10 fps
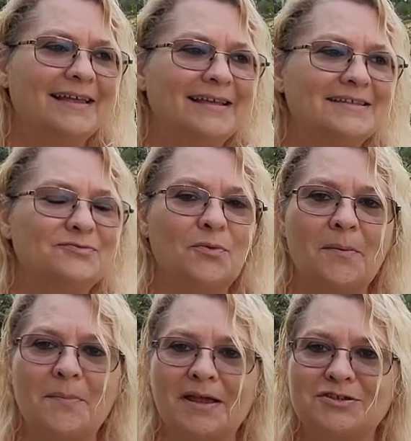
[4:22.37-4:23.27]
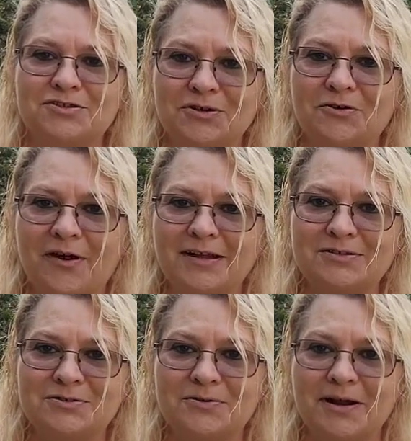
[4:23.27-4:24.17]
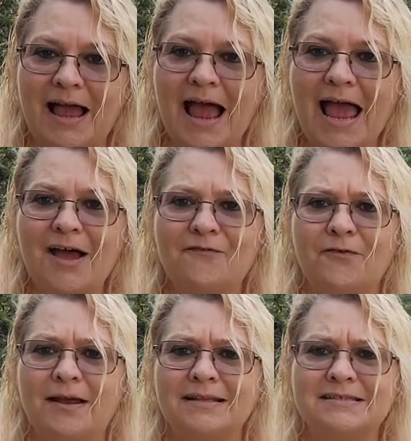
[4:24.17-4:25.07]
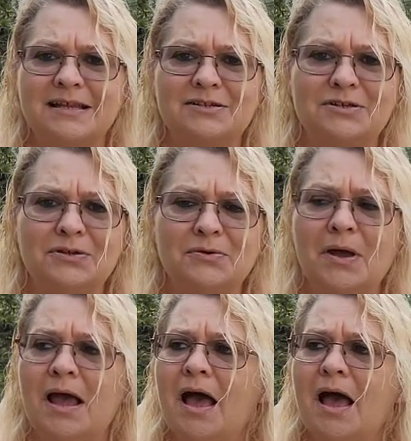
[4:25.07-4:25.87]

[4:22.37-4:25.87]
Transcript: is what makes your great story. I have friends that do.